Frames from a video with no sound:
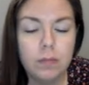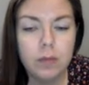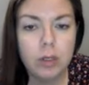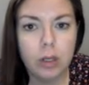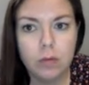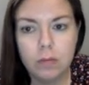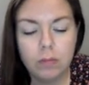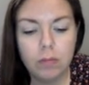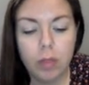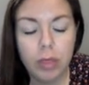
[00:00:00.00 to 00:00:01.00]

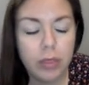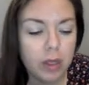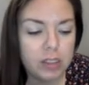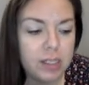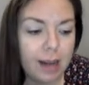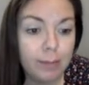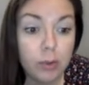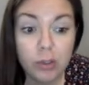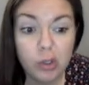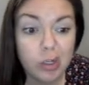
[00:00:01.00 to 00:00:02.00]
the
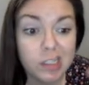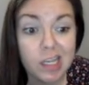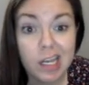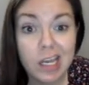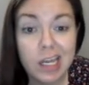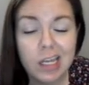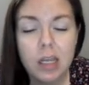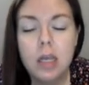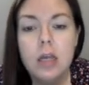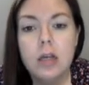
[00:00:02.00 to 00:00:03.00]
table, you could say it.
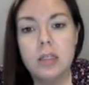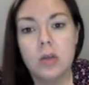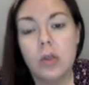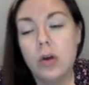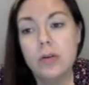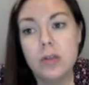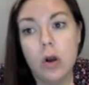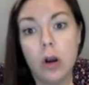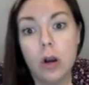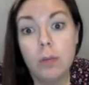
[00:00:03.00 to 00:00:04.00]
So those
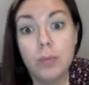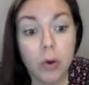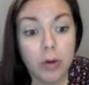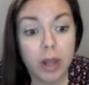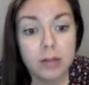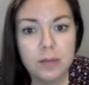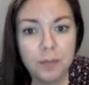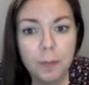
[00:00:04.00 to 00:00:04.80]
are pronouns.